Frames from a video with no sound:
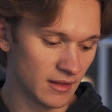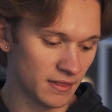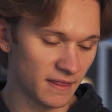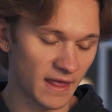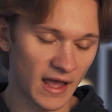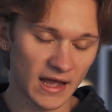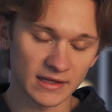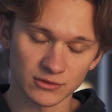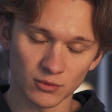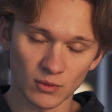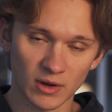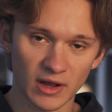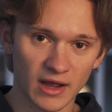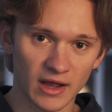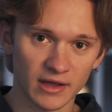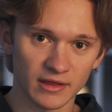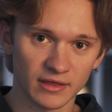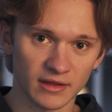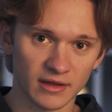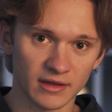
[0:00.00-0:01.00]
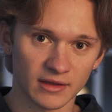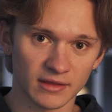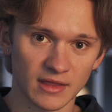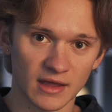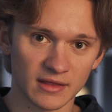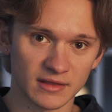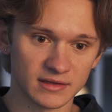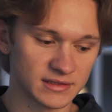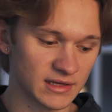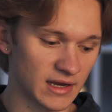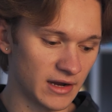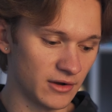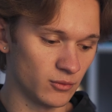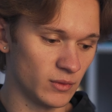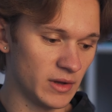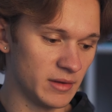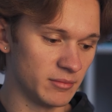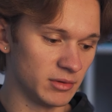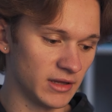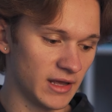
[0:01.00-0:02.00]
That's why I think that the Zhiyun
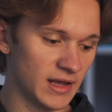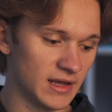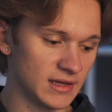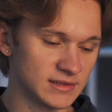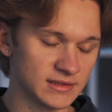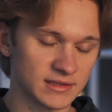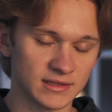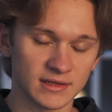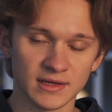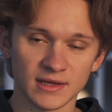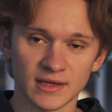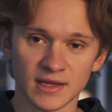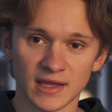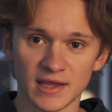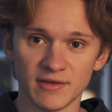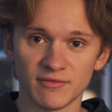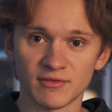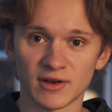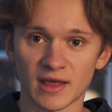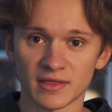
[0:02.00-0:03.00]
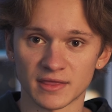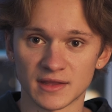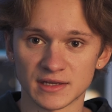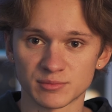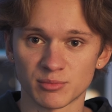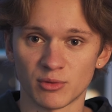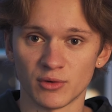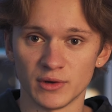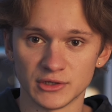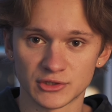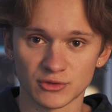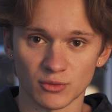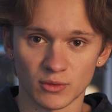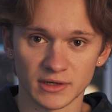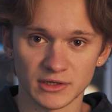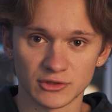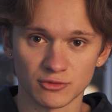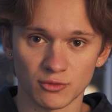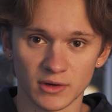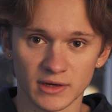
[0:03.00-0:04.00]
Weebill-S, even at this point in
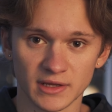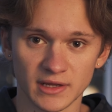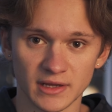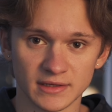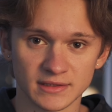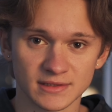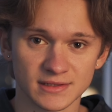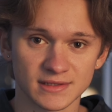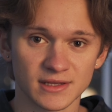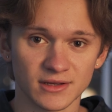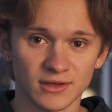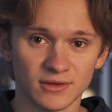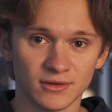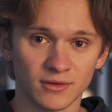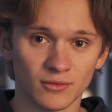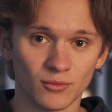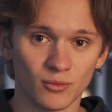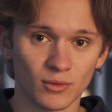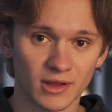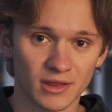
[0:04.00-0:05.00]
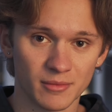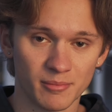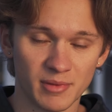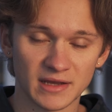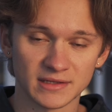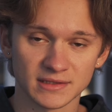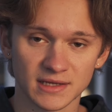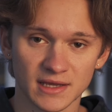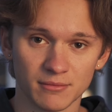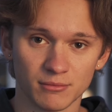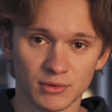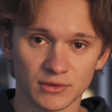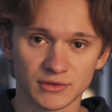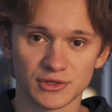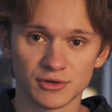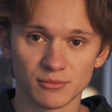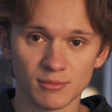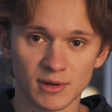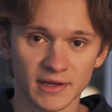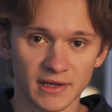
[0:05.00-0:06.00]
2020, is still one of the best gimbals
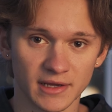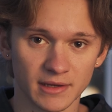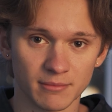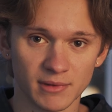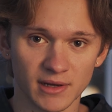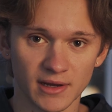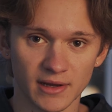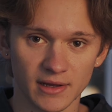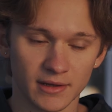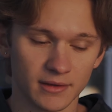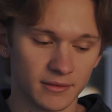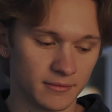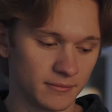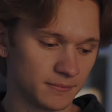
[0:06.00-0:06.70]
your money can buy.